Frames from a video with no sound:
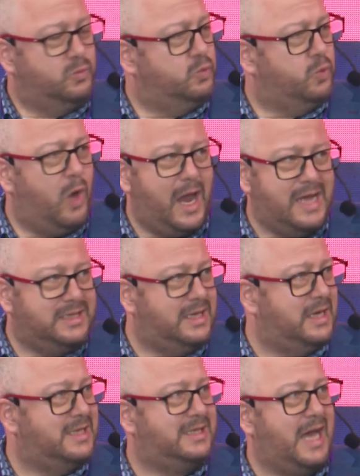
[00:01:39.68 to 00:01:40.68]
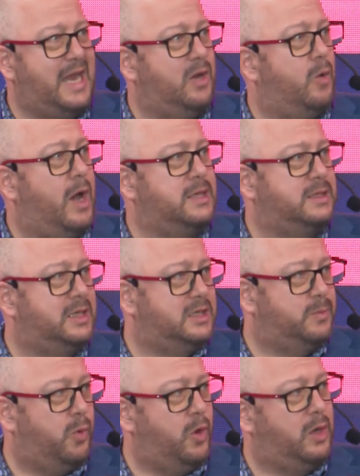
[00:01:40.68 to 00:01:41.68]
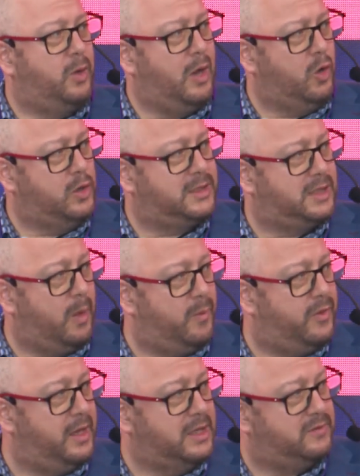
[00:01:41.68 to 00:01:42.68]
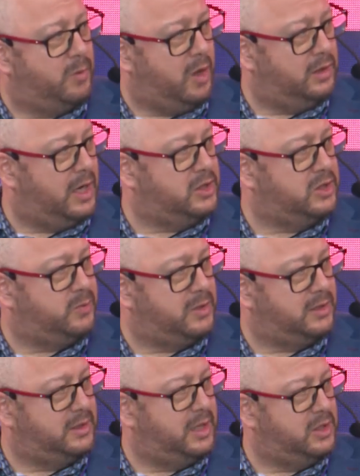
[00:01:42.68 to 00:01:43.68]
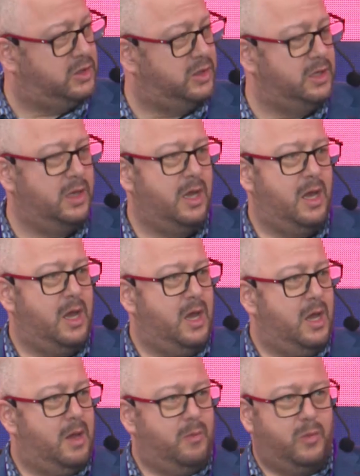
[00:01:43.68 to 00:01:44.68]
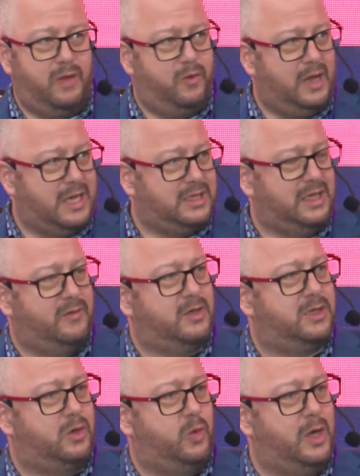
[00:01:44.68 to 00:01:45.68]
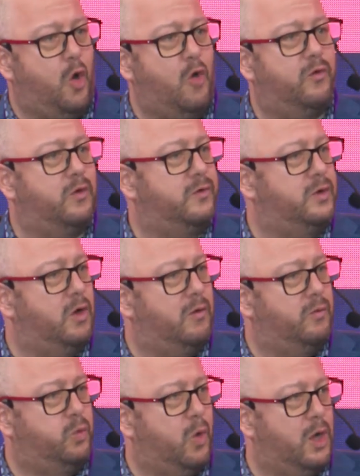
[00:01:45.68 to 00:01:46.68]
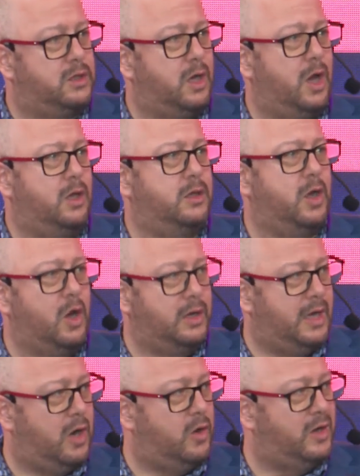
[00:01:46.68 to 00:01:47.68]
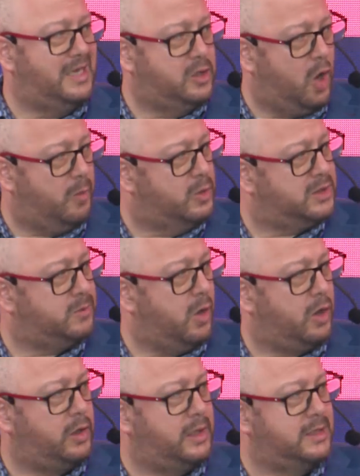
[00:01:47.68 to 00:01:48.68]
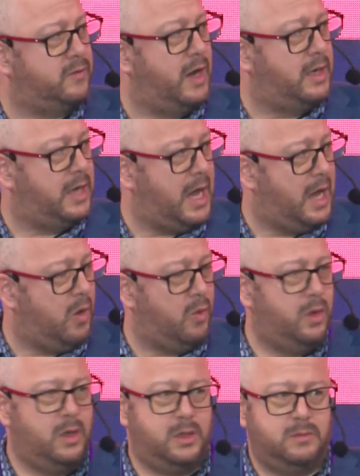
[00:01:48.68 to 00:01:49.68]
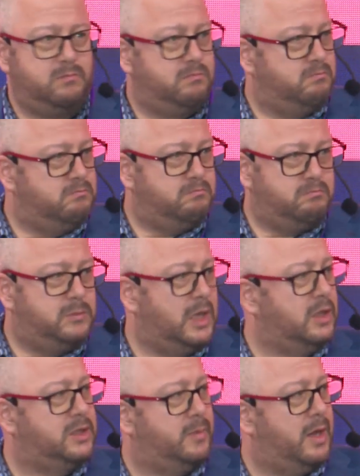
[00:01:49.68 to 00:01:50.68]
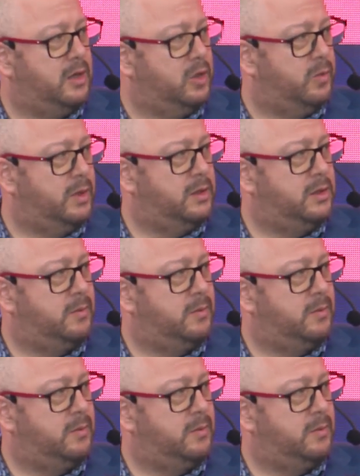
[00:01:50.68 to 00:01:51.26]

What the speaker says: Why is it exciting? Why is it disappointing? We heard some things from András's presentation, but if you guys can give us a quick overview of what the Hungarian e-commerce market is right now, tell us about it a little bit.